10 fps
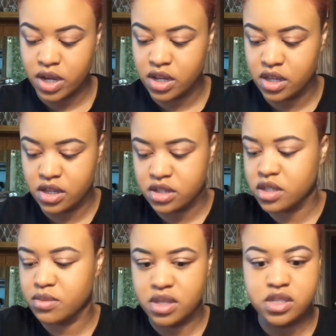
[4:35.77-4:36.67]
to get
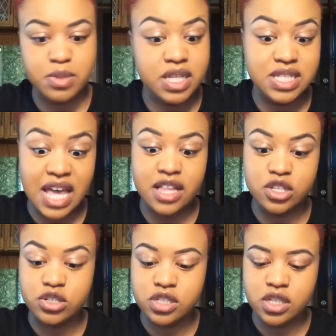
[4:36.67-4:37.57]
something to be exactly
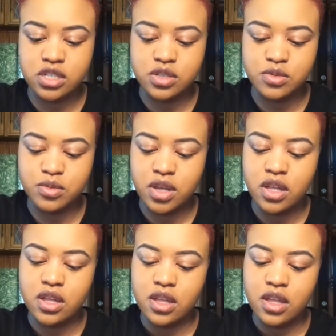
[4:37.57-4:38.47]
your skin
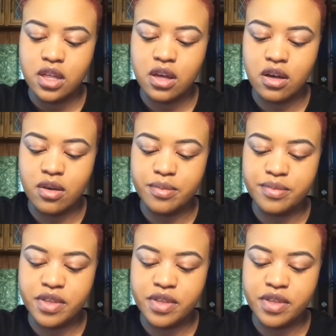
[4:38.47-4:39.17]
tone.